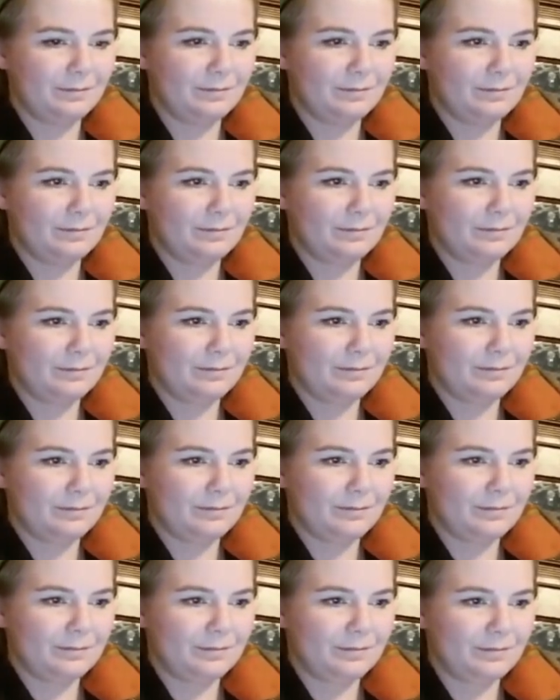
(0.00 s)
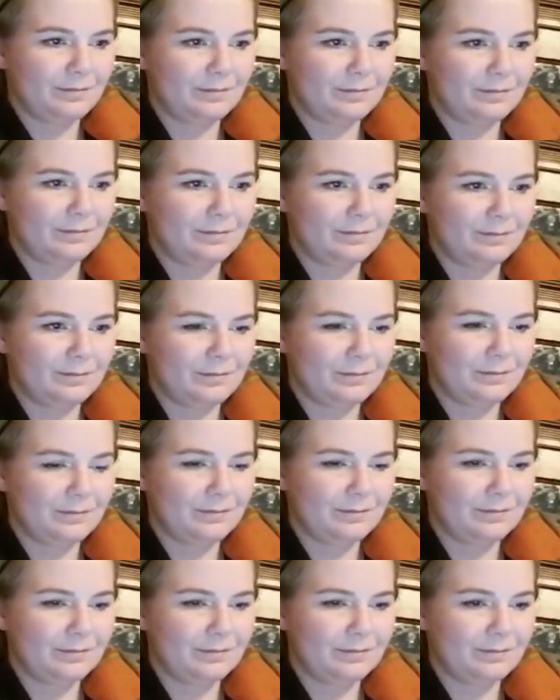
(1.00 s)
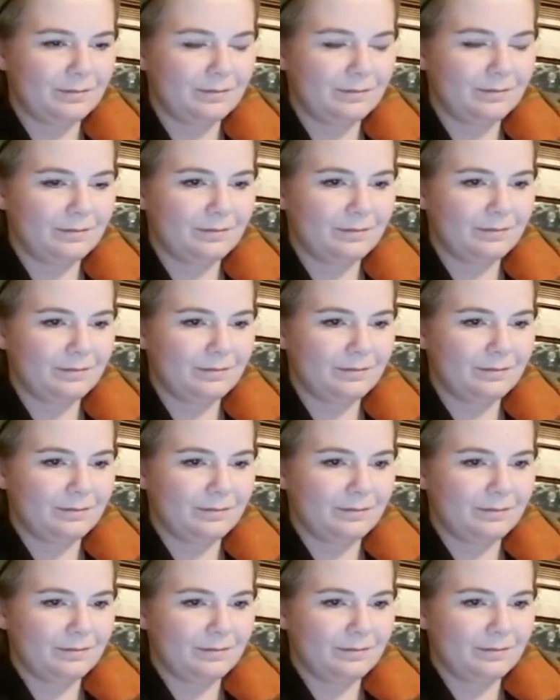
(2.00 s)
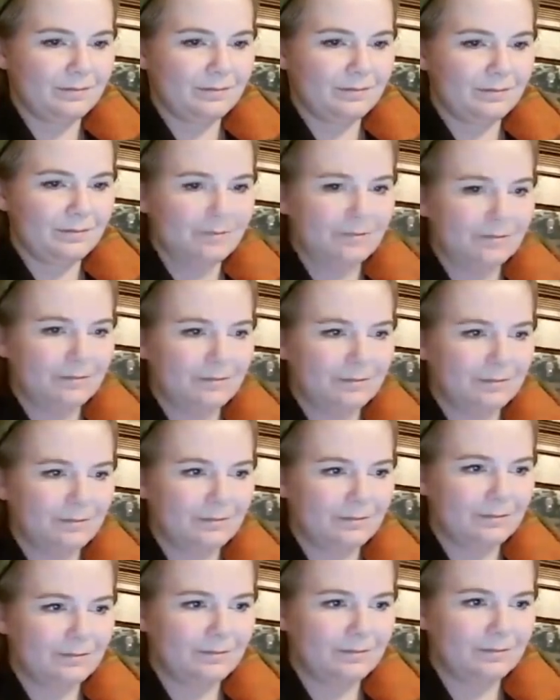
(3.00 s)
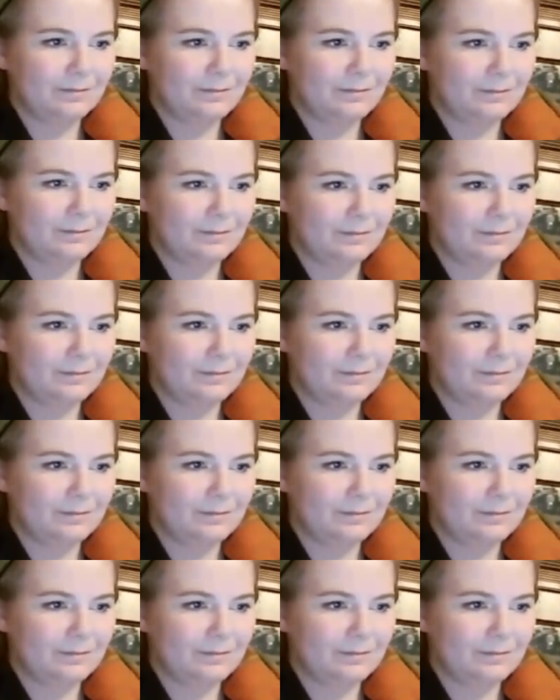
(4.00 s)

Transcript: This person isn't speaking.